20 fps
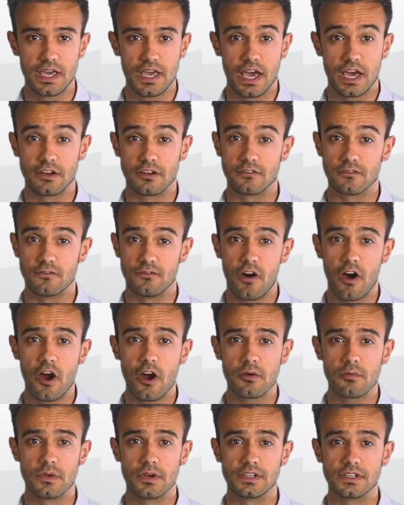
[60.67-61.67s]
and
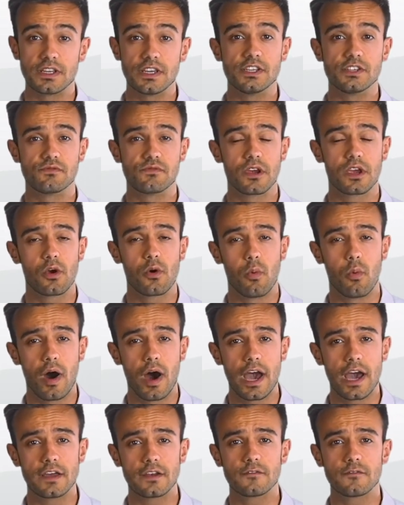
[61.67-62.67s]
environment is
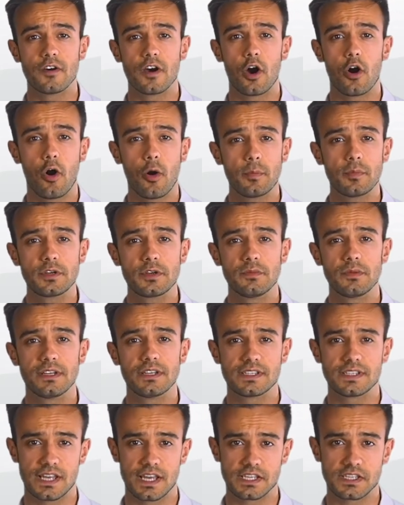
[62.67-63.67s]
required for optimal
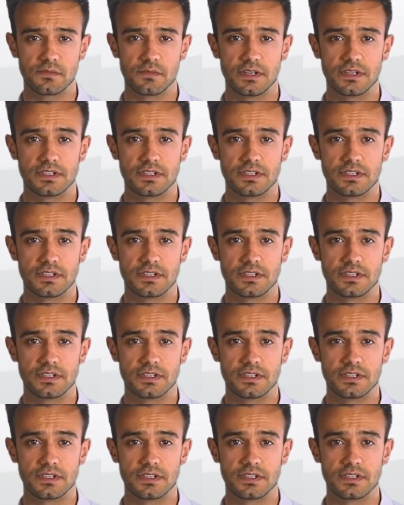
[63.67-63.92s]
assessment